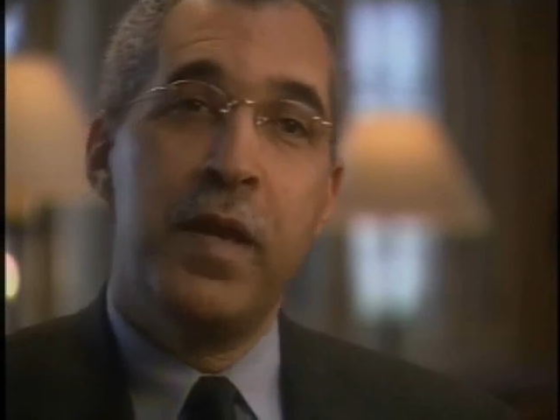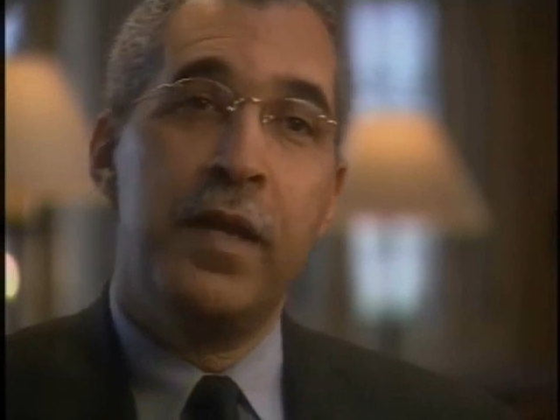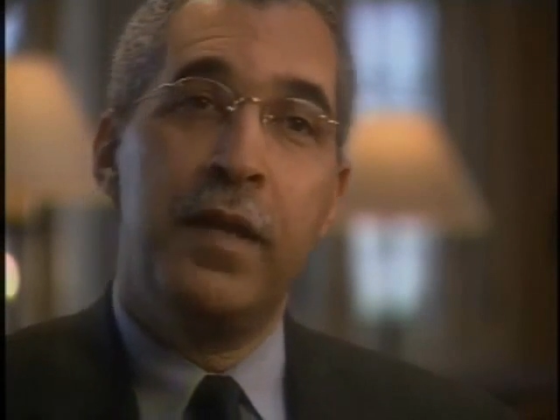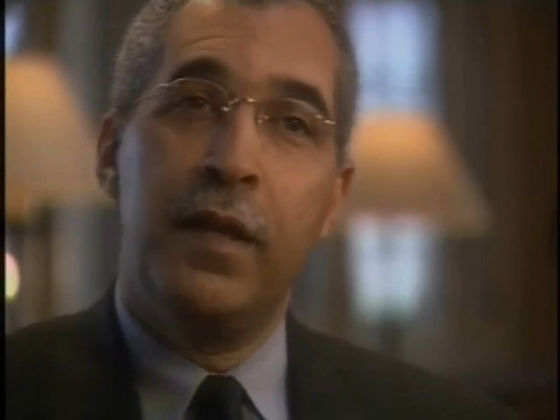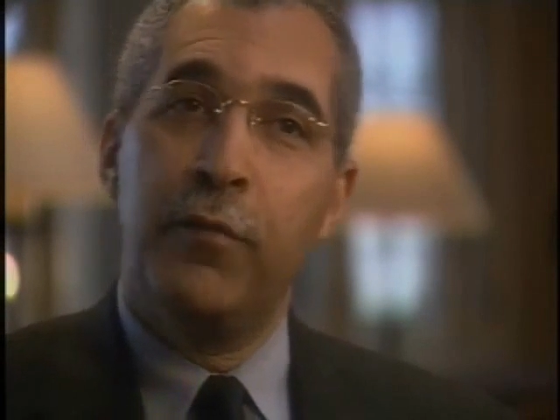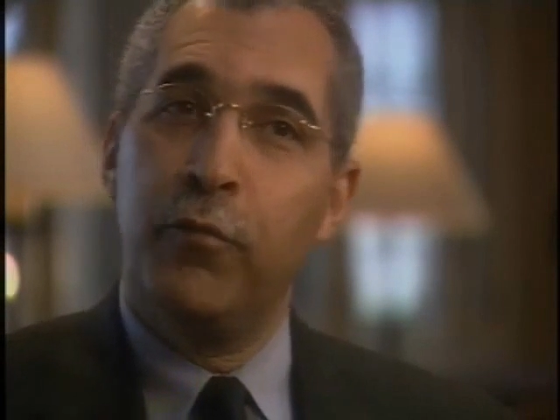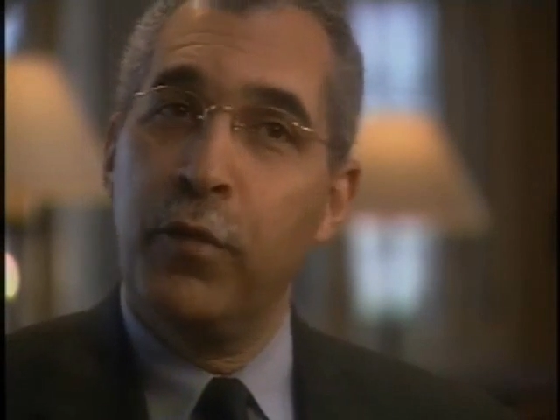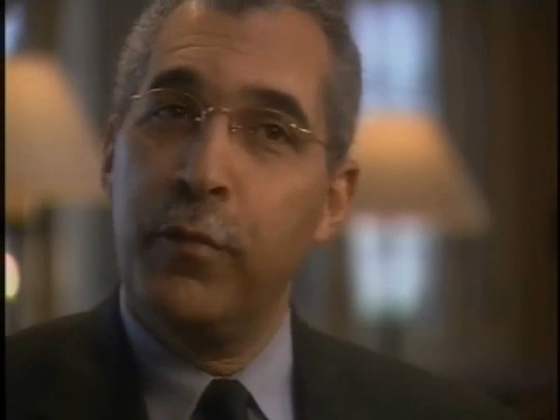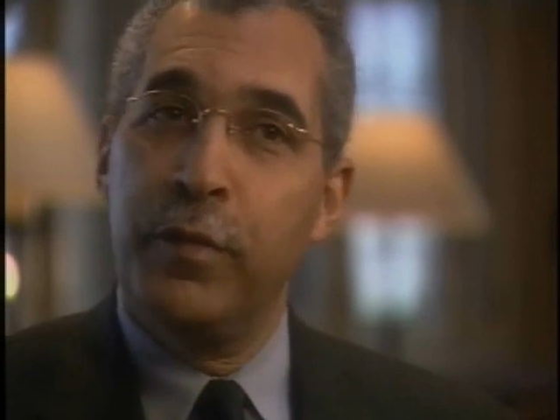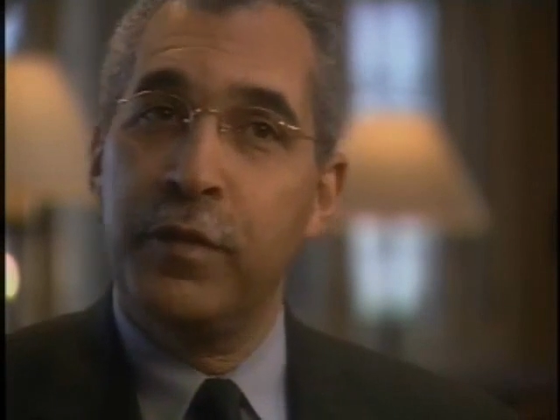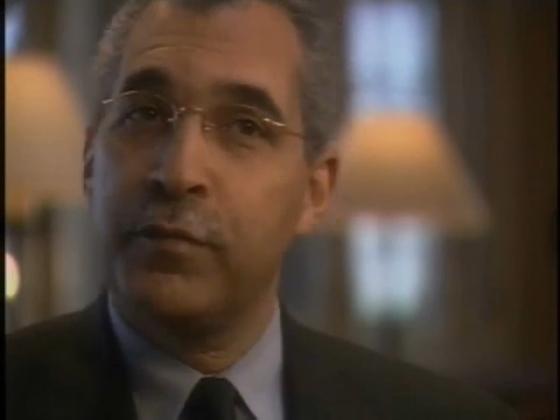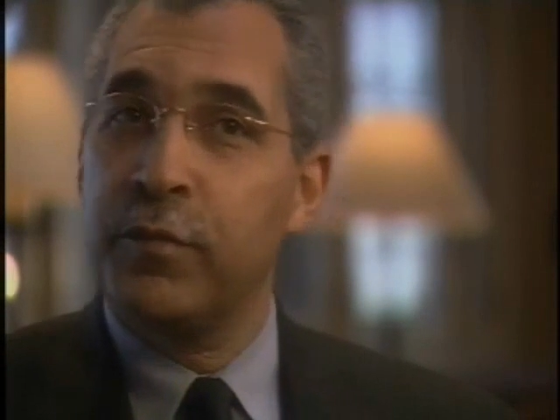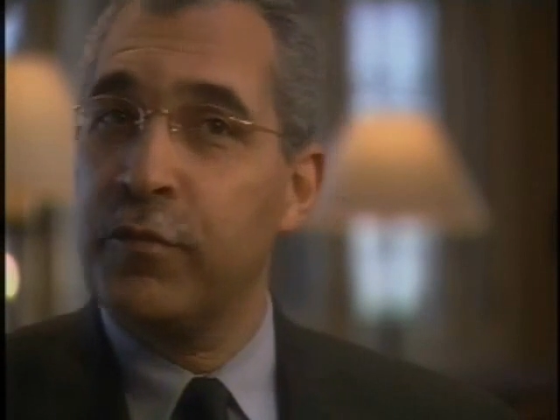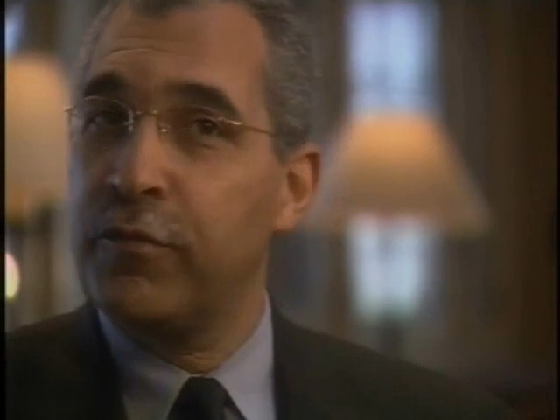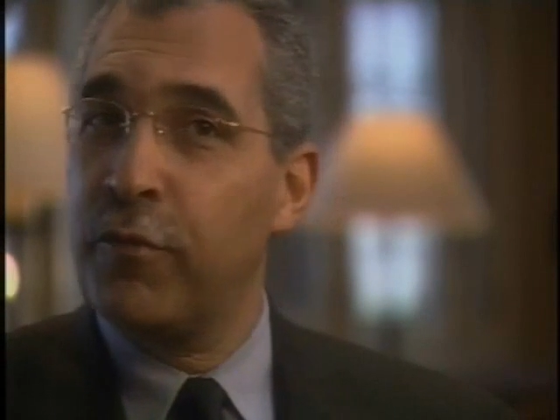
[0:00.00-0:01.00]
men and
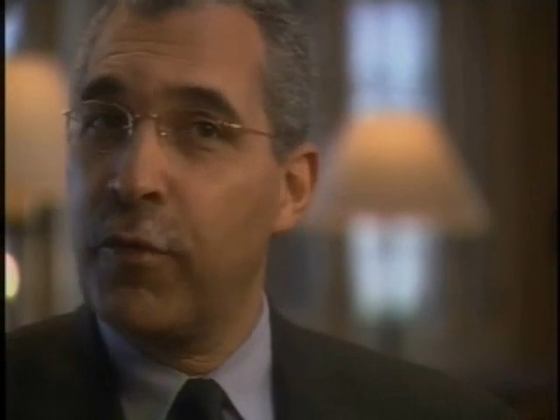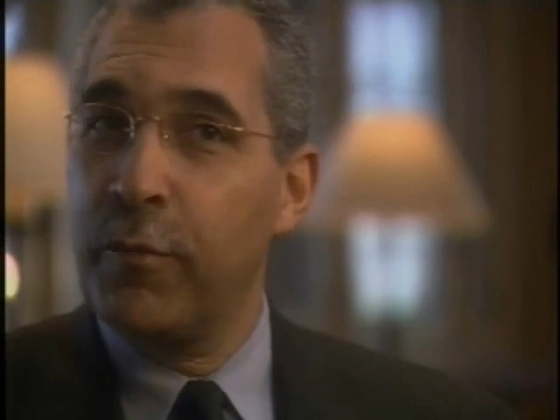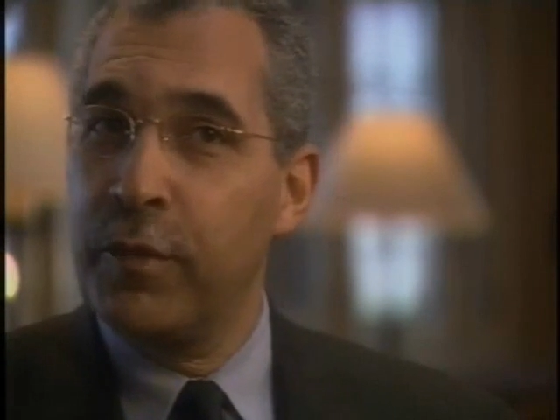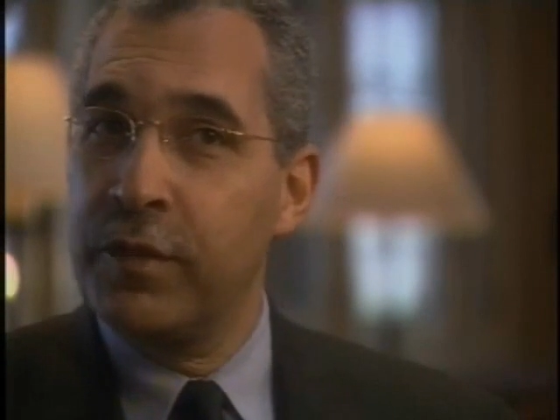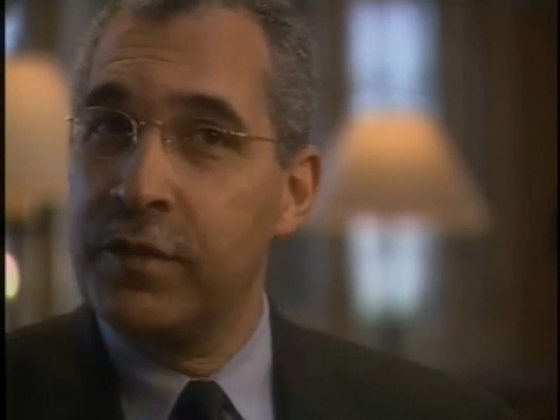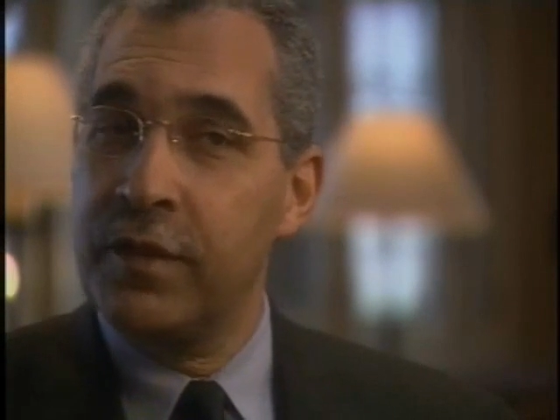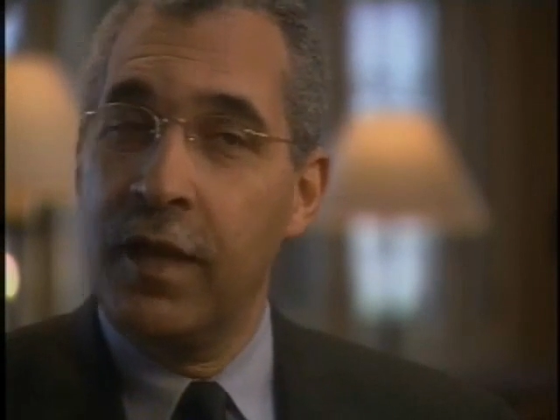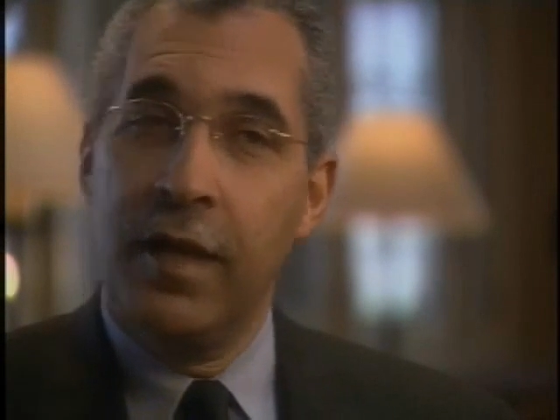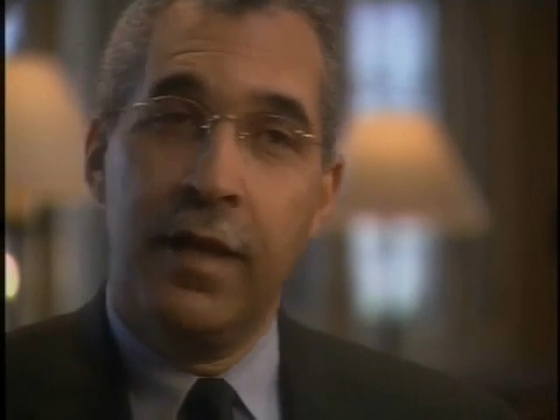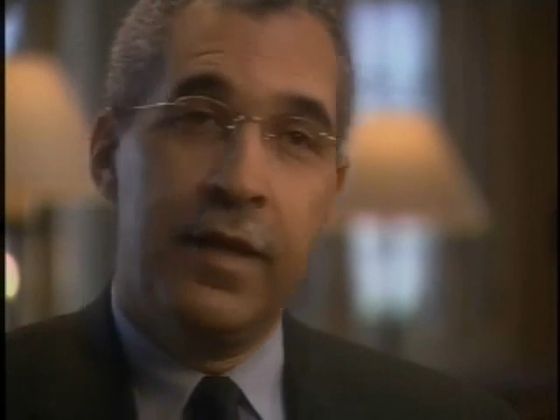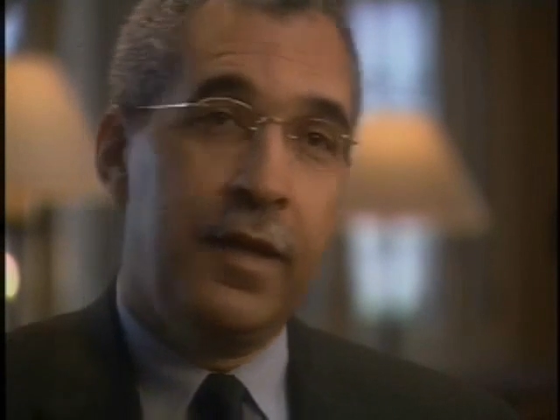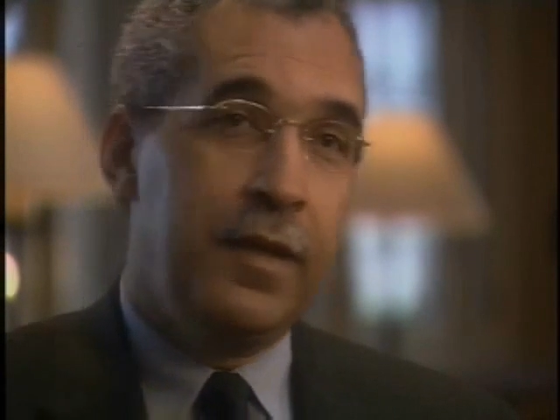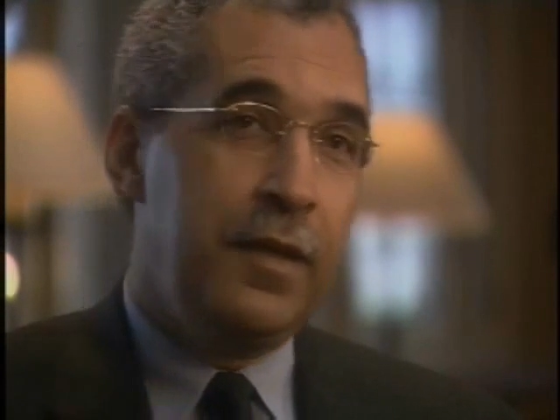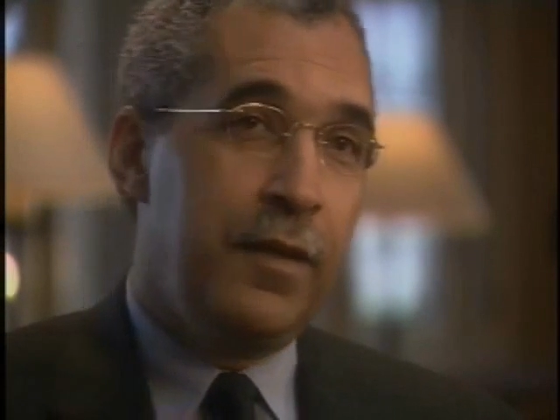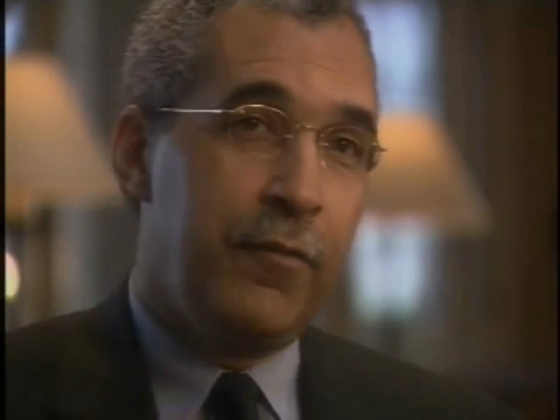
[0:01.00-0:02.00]
women's performance.
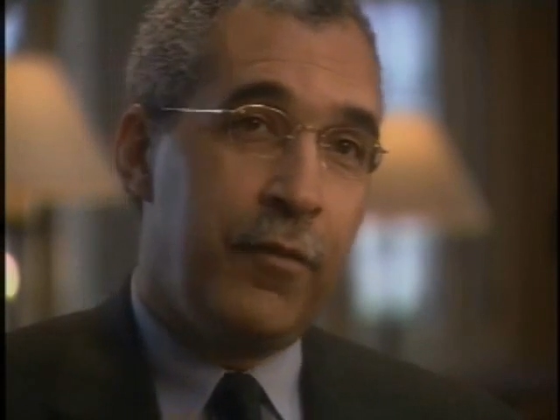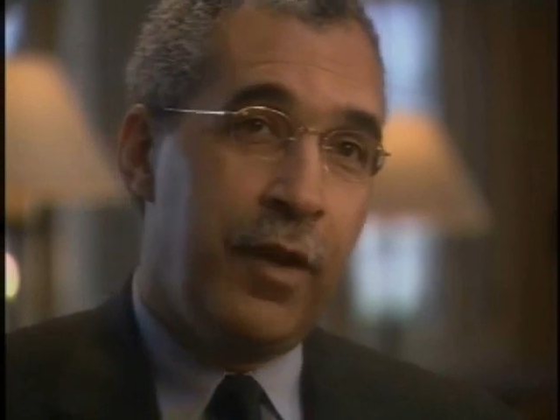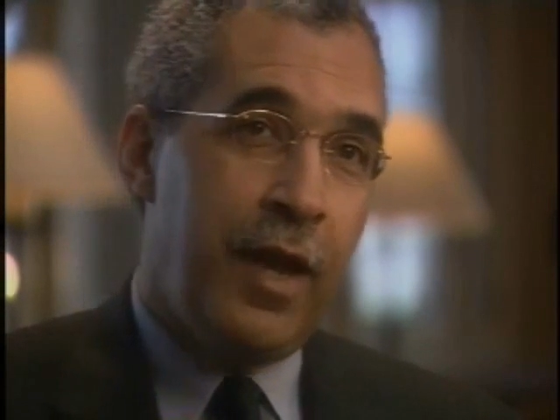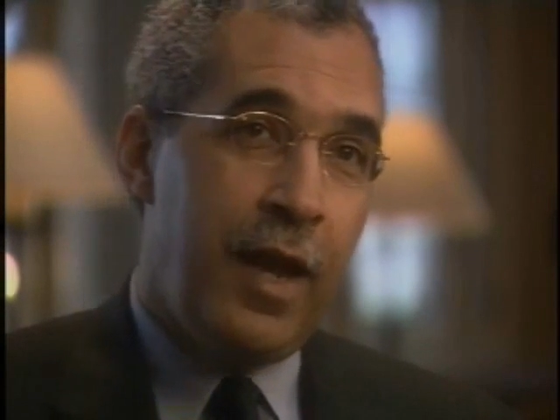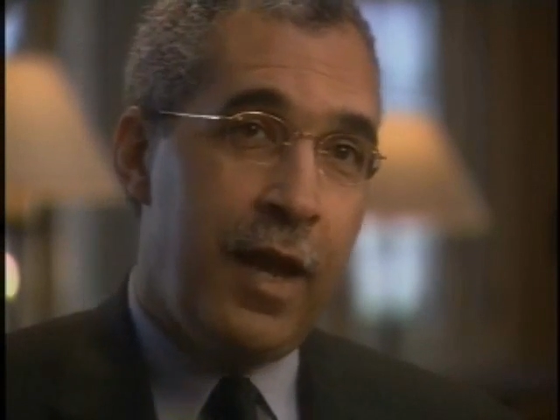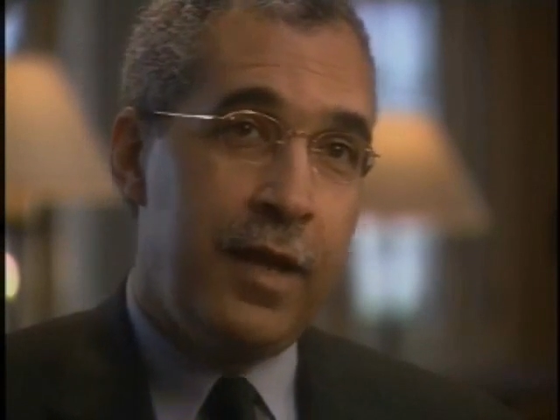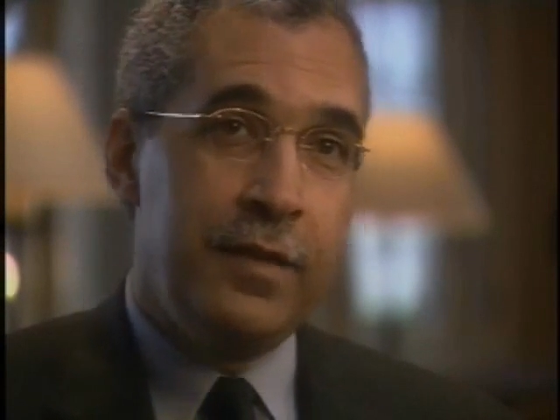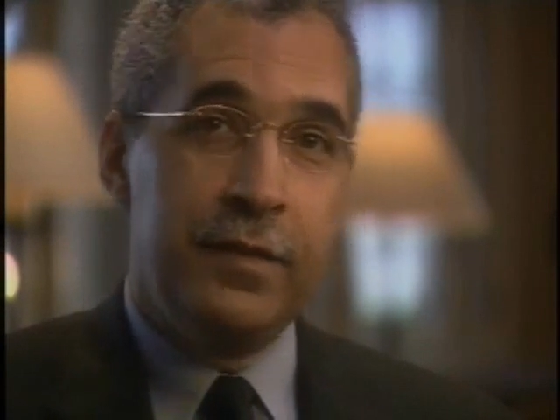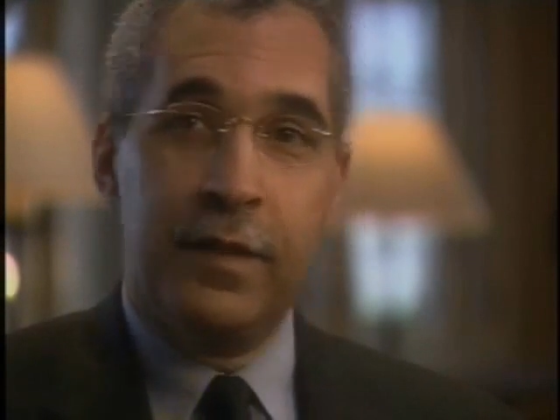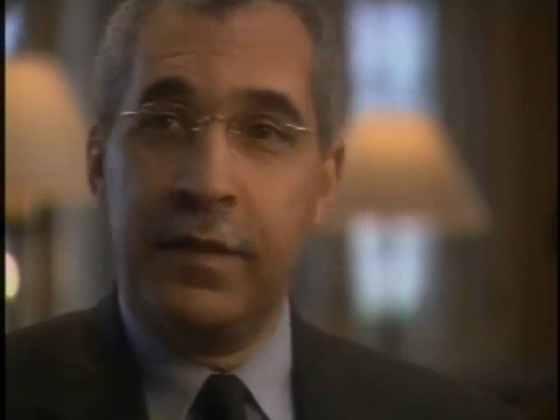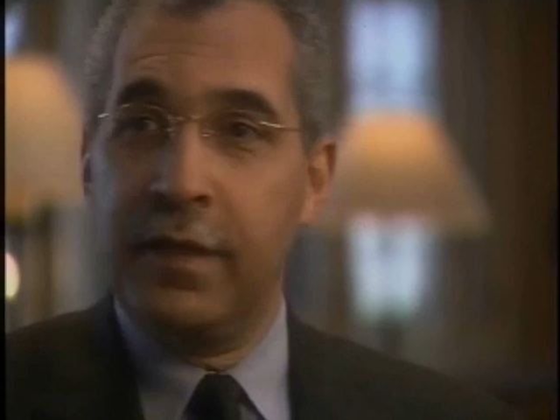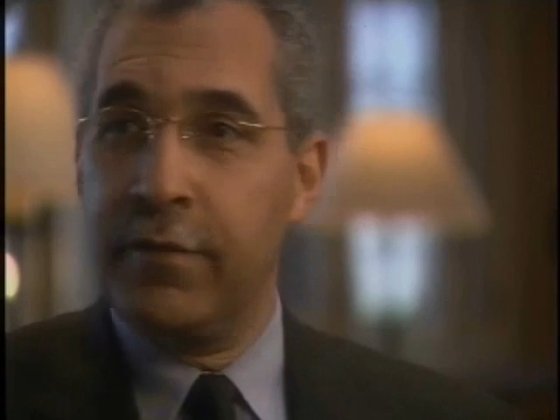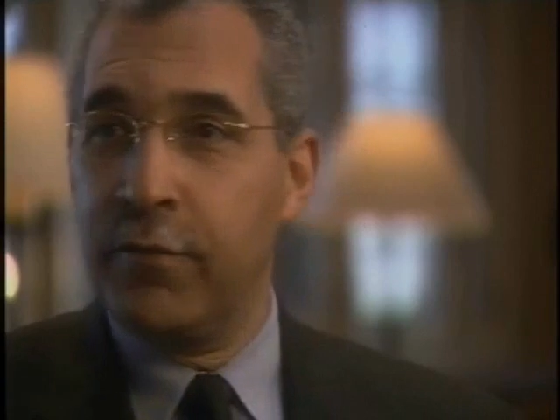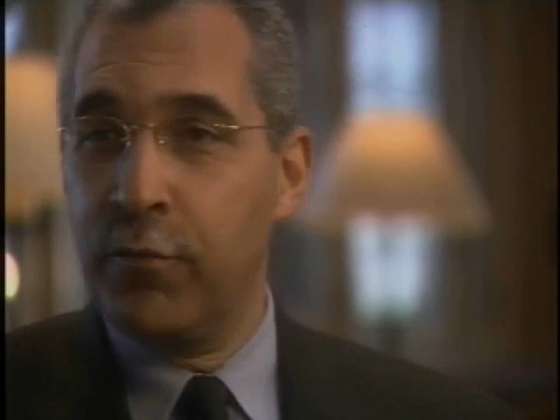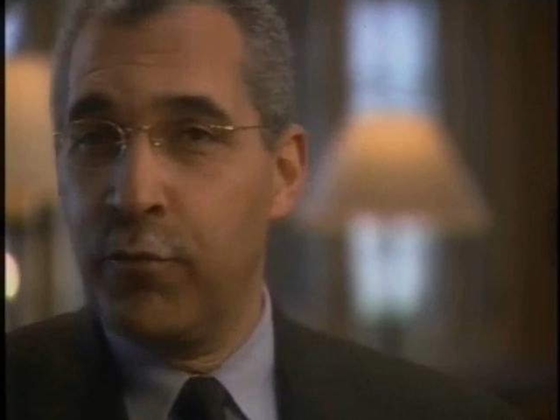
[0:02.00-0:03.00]
It never has,
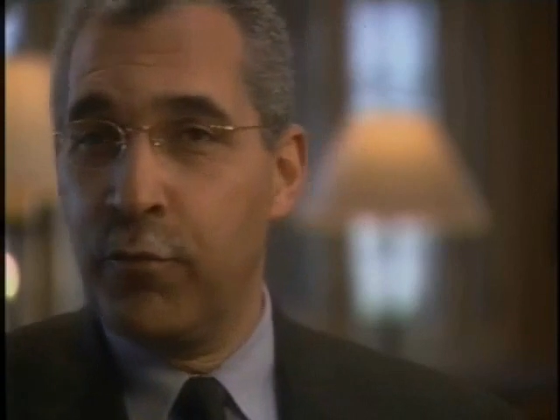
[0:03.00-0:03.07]
it